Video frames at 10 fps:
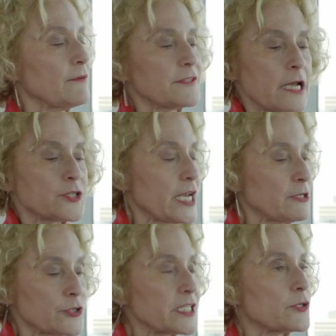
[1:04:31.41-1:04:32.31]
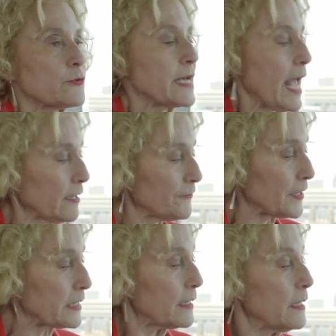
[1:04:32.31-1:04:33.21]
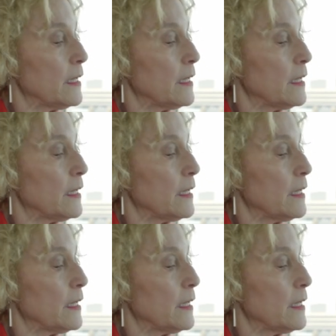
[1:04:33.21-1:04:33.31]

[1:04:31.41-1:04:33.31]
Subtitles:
of such interest to an elephant.